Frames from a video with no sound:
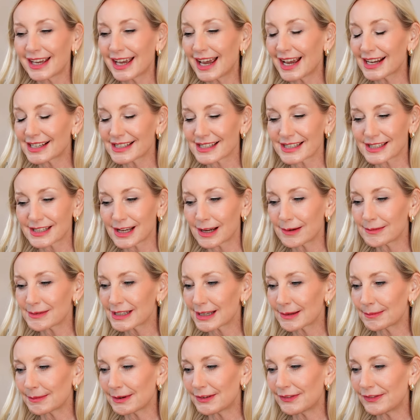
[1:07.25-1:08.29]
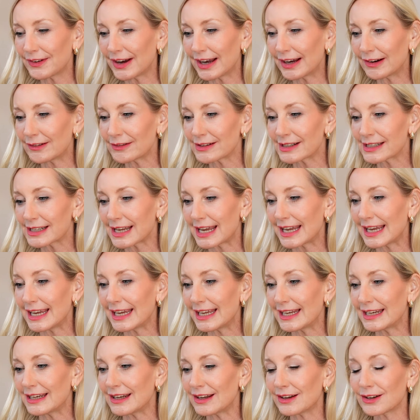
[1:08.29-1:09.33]
Exosomes can be found
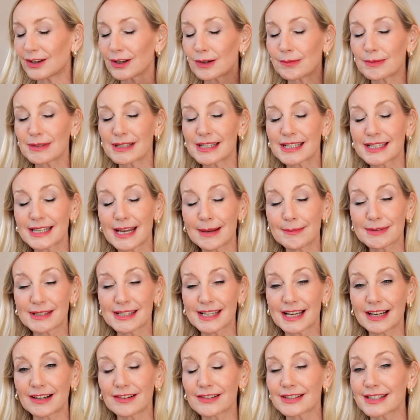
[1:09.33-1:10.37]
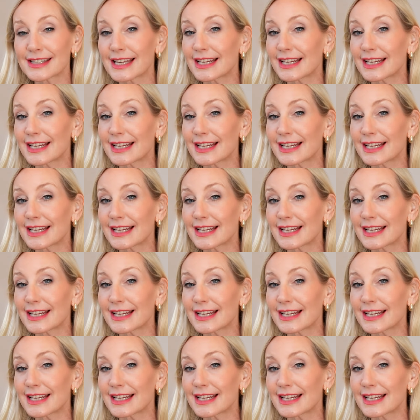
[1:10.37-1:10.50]
in human stem cells.